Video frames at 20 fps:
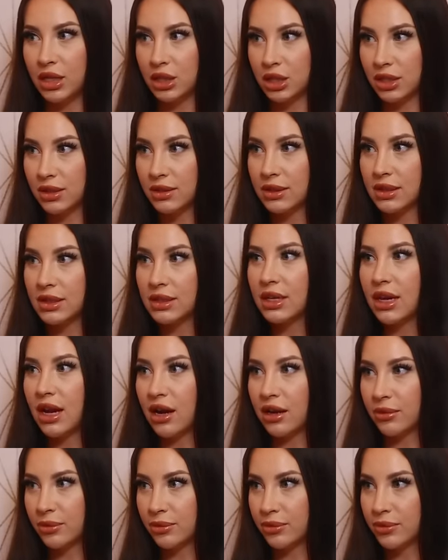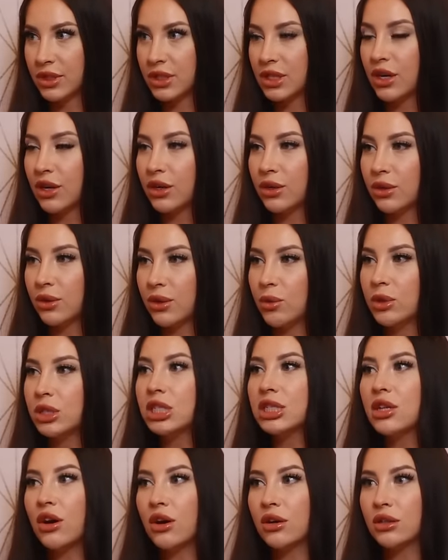agents. Yeah. Right. So, so, which
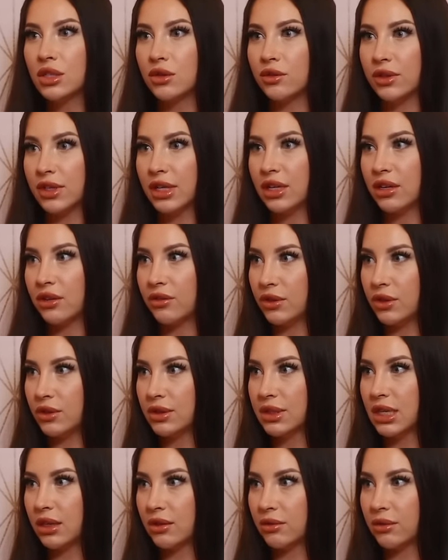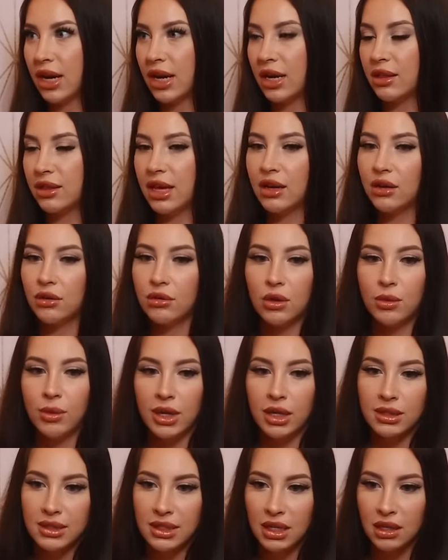is also very confusing, right? They yeah. don't know
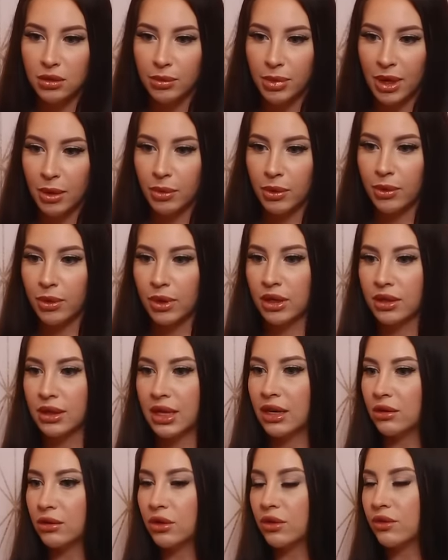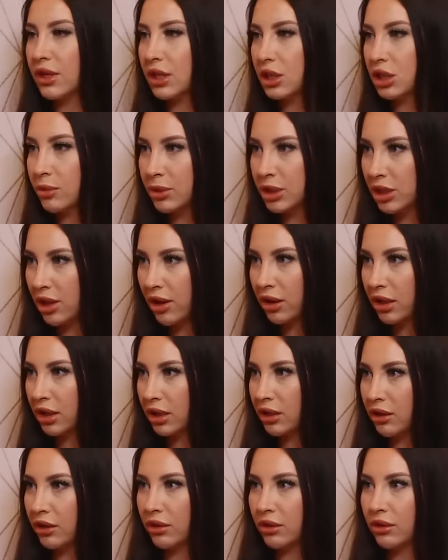where to send the paperwork. They don't know if they should be talking to
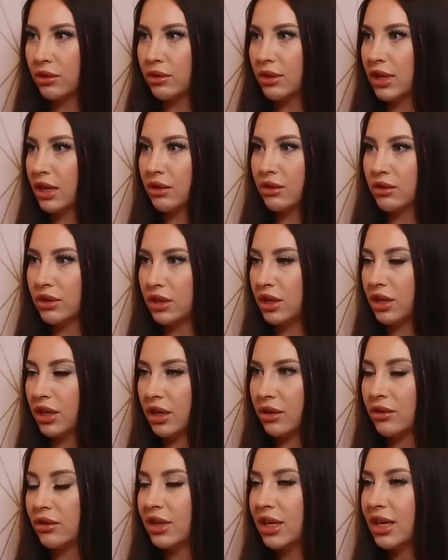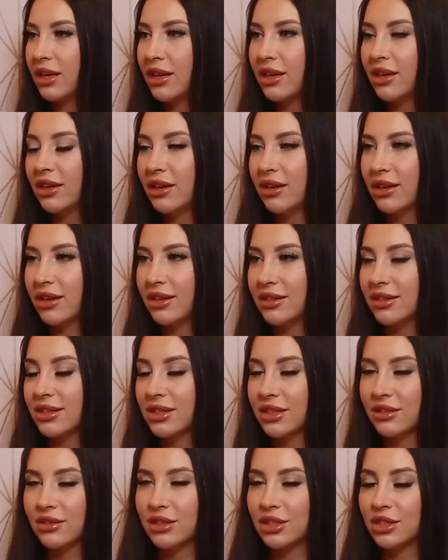you. They don't, you know, and
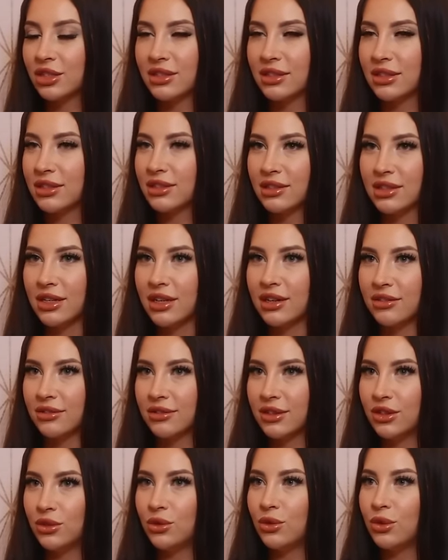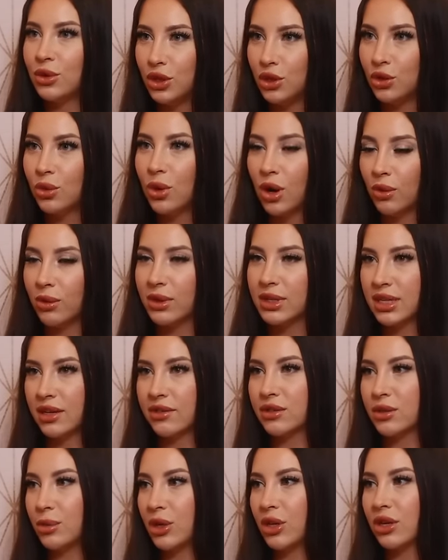so it's just yeah. You you always
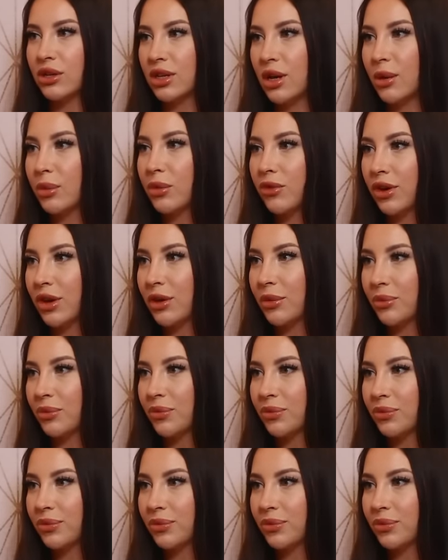have to be on top of it